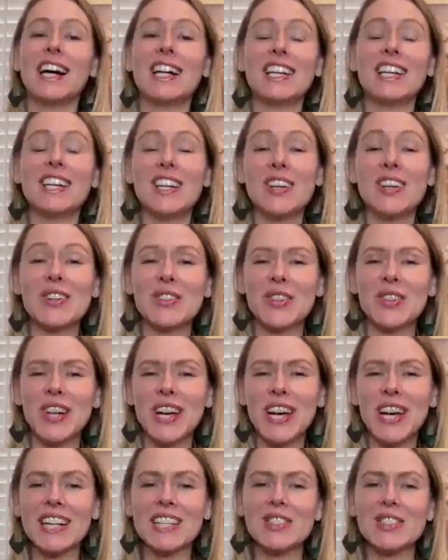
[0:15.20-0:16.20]
Hello,
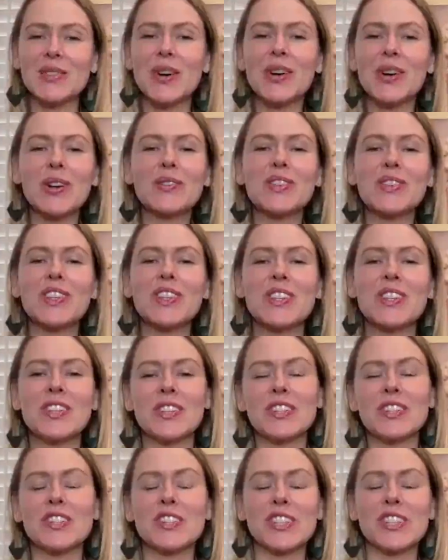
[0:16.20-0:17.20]
and welcome to the
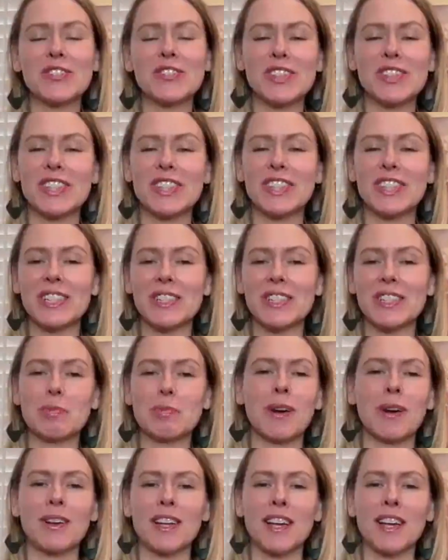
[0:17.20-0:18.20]
Nurturing Resilience
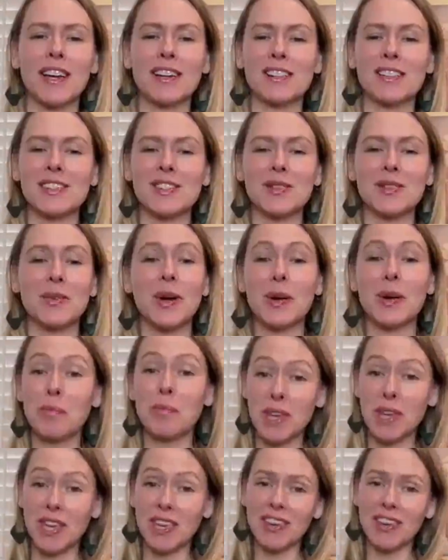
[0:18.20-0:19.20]
podcast, where
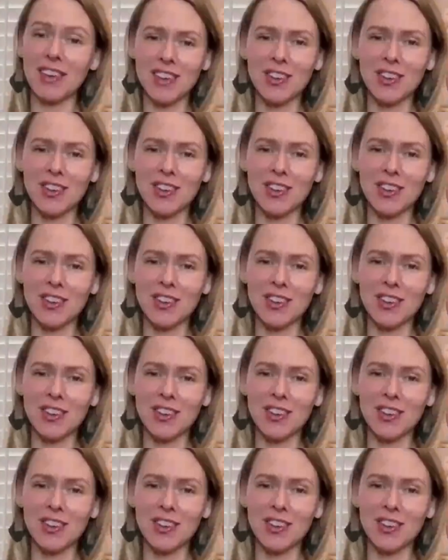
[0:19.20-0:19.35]
me,